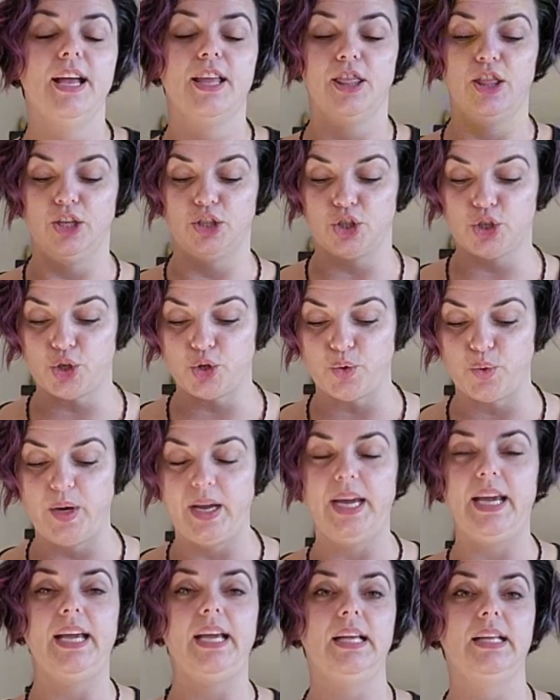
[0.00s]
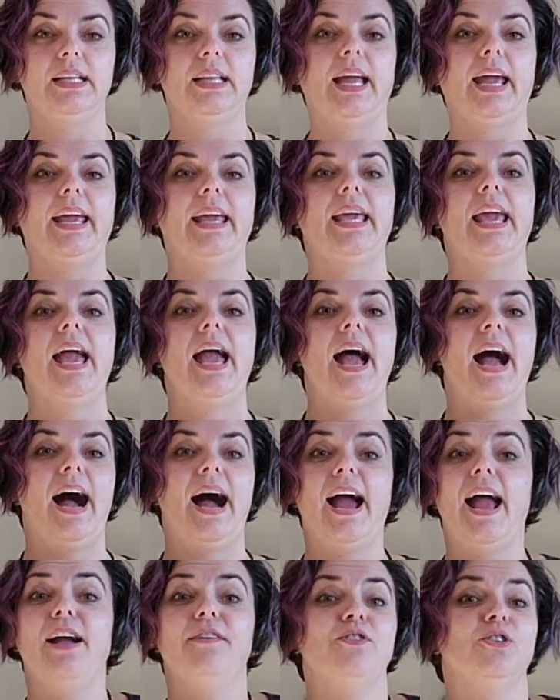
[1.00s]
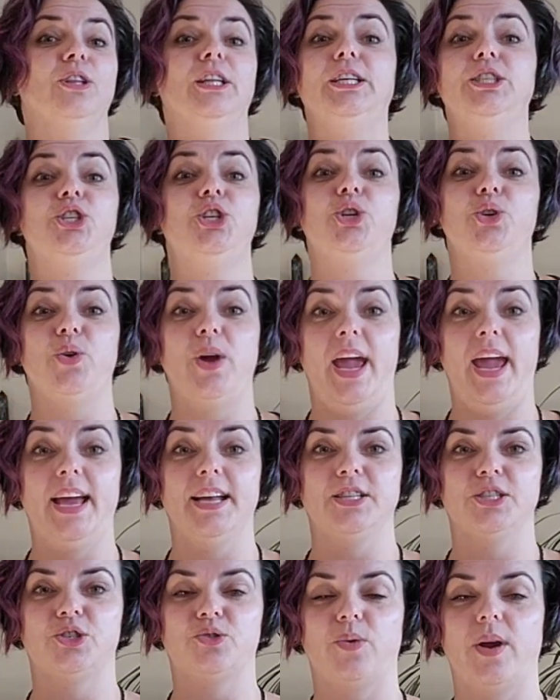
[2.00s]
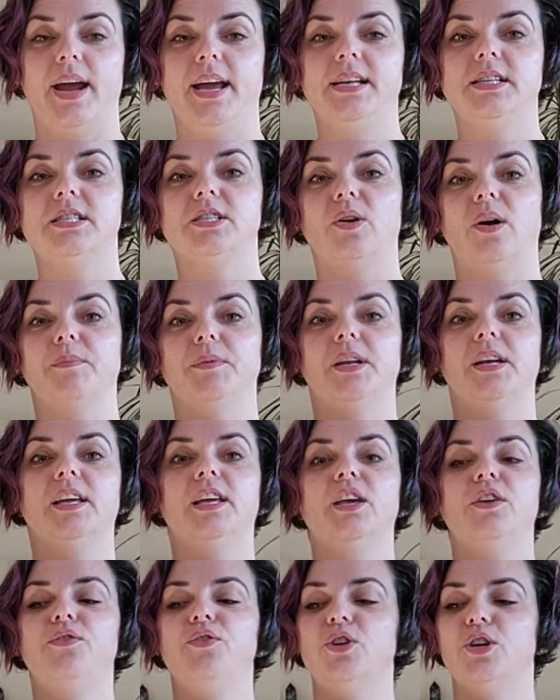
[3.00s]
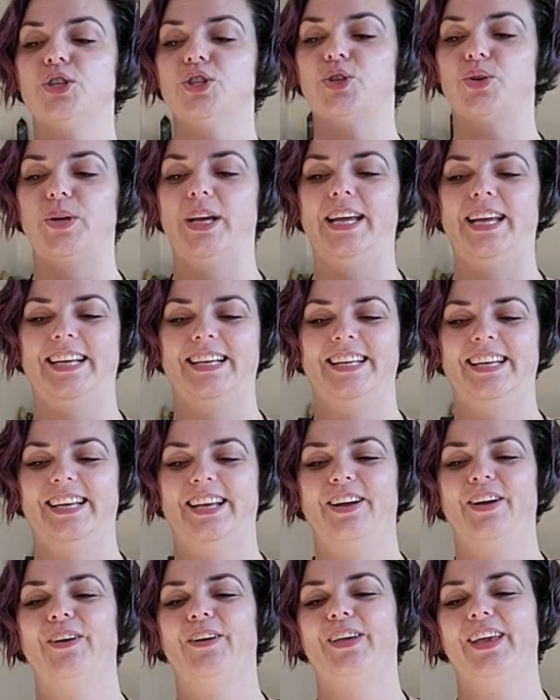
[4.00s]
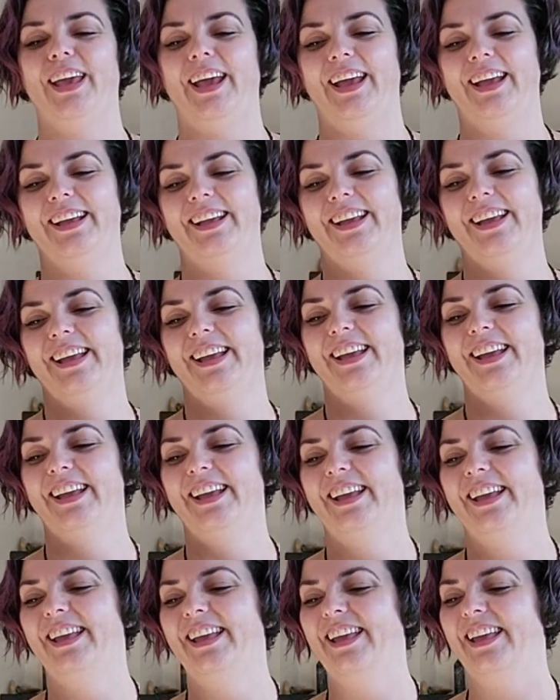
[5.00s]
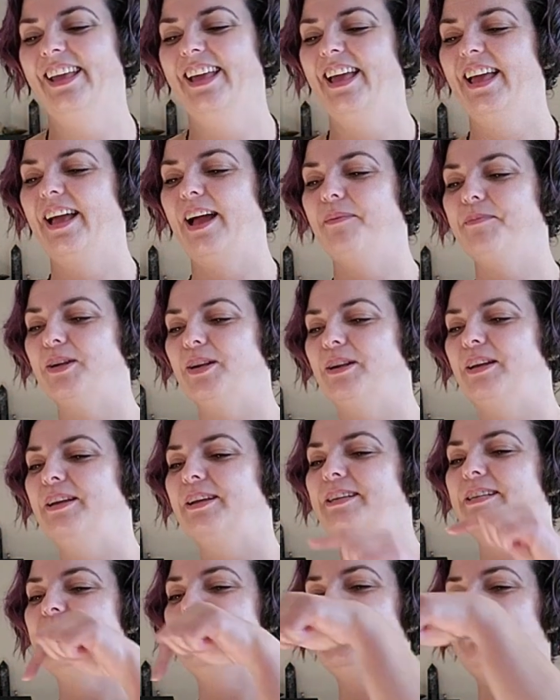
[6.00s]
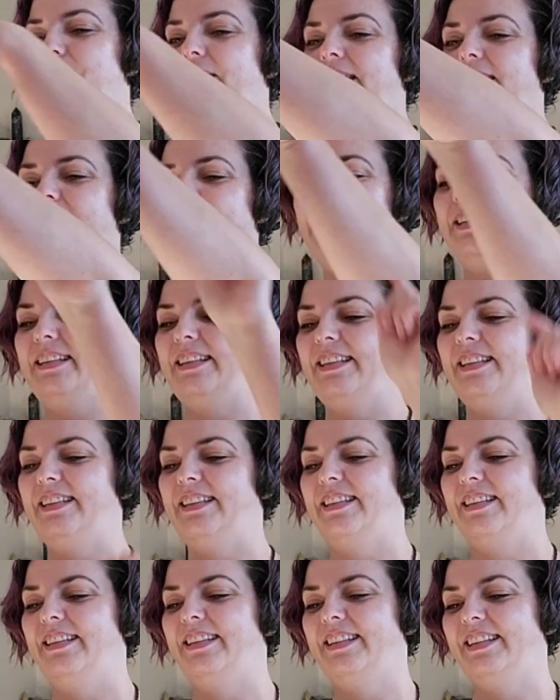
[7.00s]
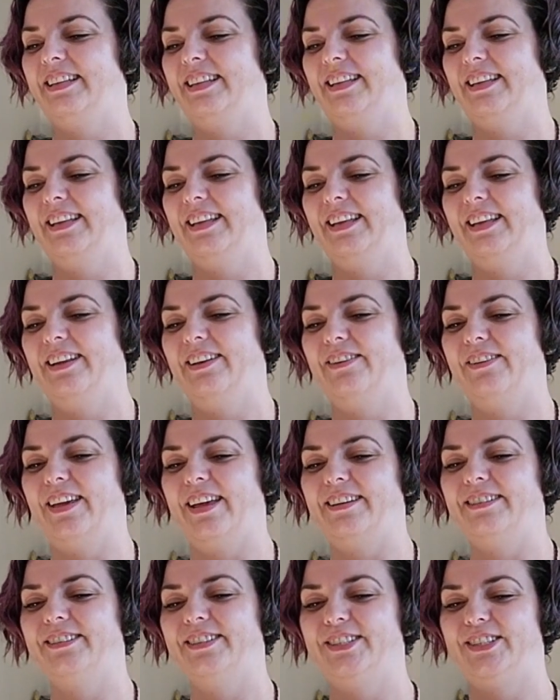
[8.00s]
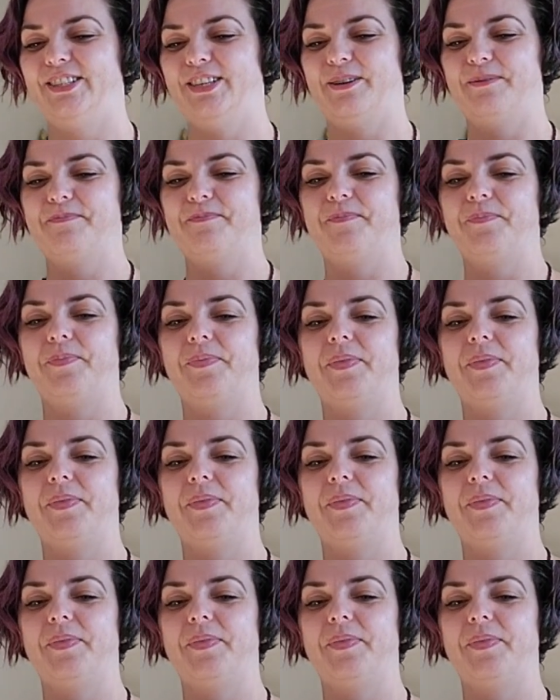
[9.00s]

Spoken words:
the treat, like I have only 2 hands, right? So I'm going to give you a okay. I'm going to spin. Okay, good job.